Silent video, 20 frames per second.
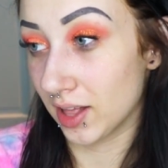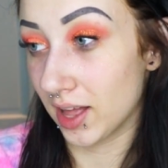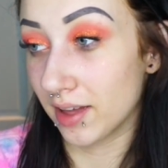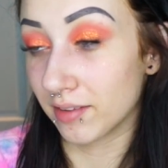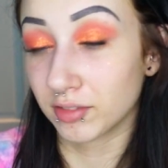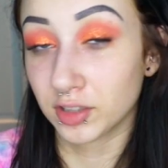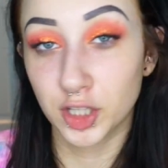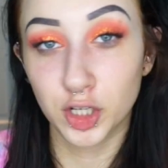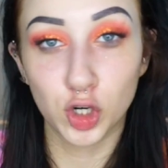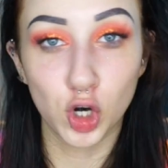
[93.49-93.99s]
I
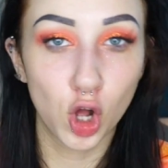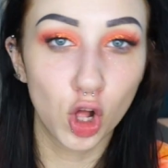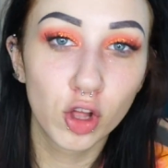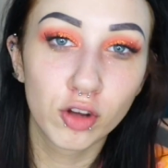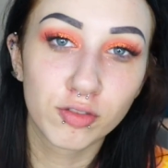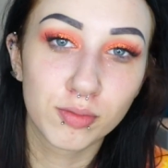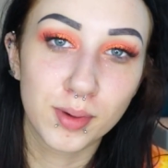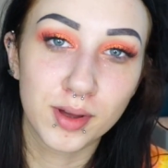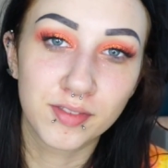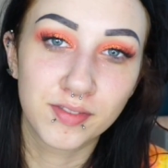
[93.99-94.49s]
have glitter all
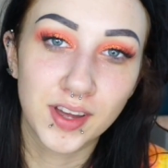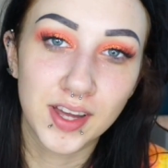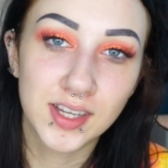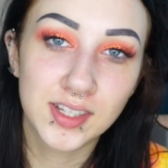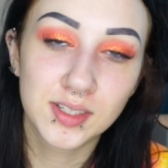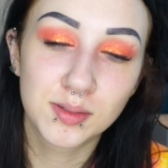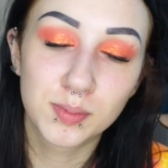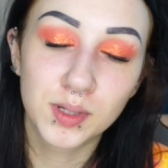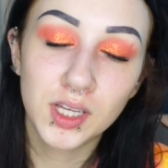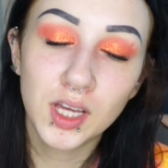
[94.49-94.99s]
over my
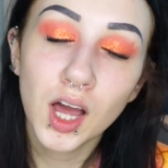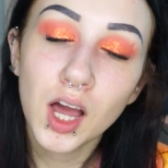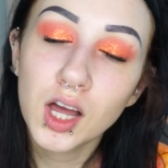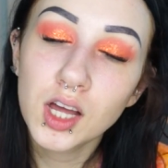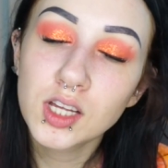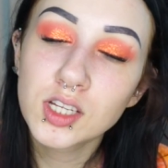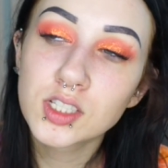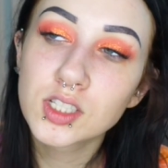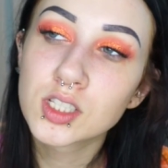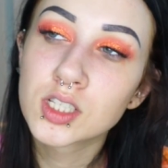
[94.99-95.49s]
face
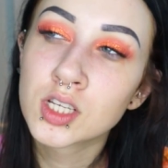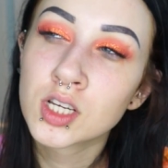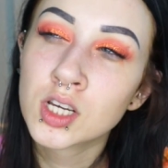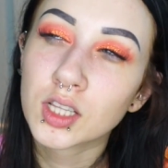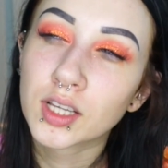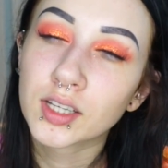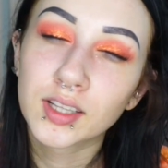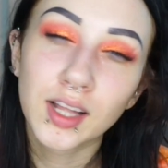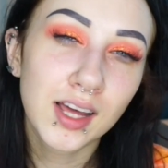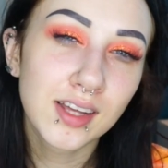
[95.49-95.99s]
because
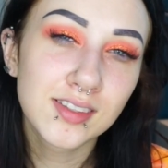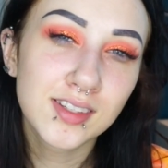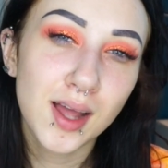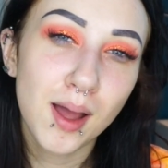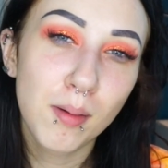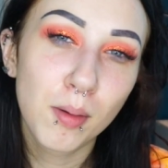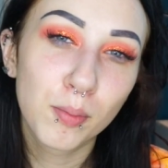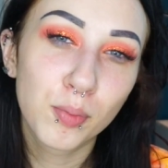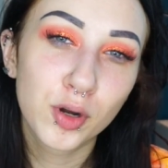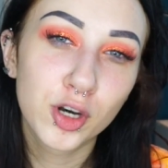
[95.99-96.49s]
like last time
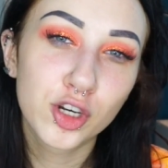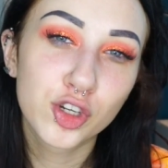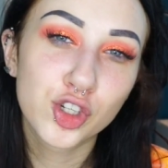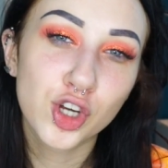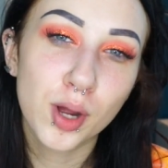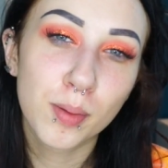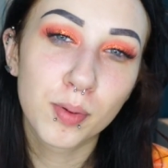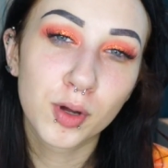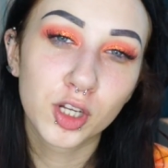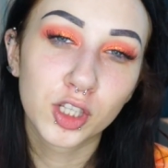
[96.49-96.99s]
I'm pretty sure
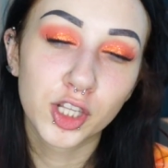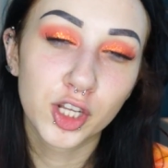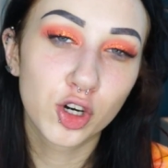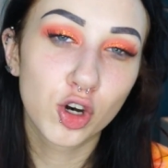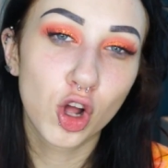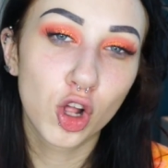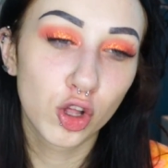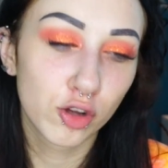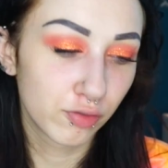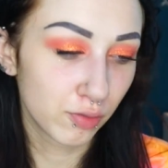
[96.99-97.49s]
I put glitter
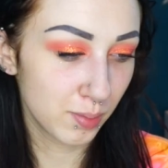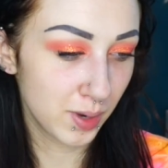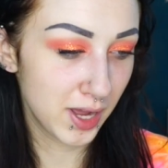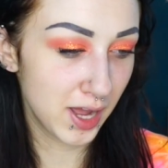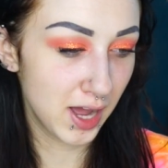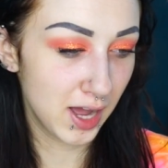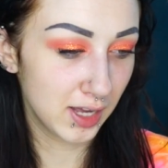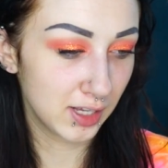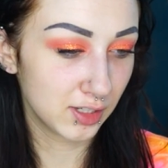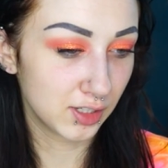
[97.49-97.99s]
all over
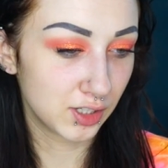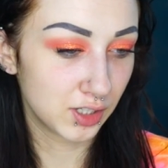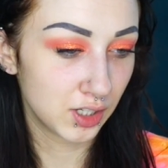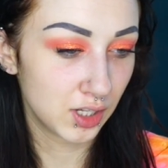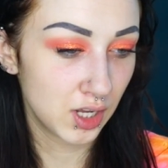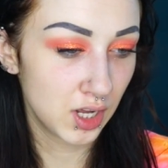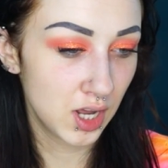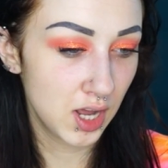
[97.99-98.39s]
my eyes,